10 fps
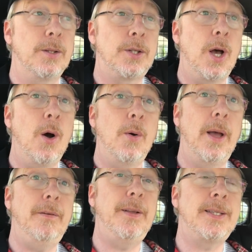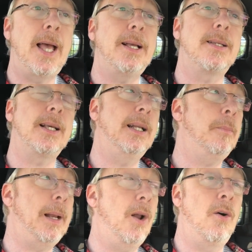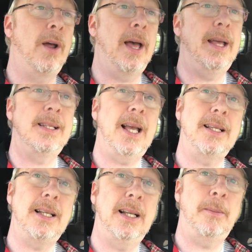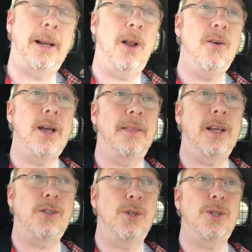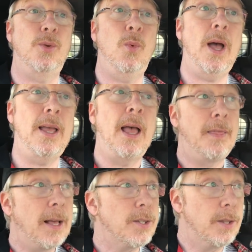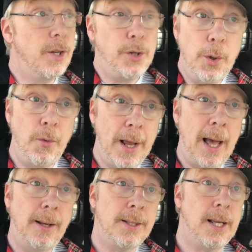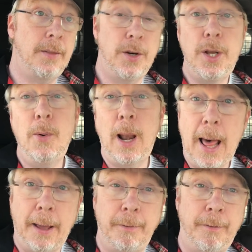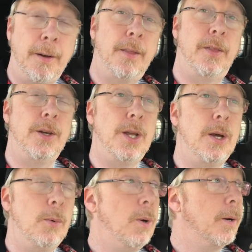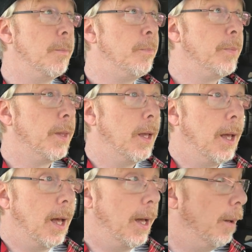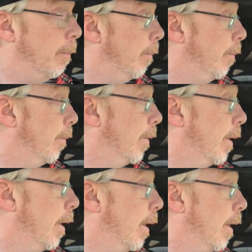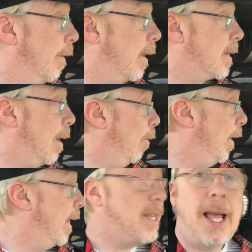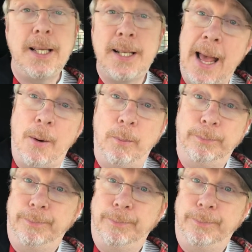so if it takes a little bit longer, it takes a little bit longer. That's just the way, that's the new reality, the new life, the new, um, that's how long it takes now.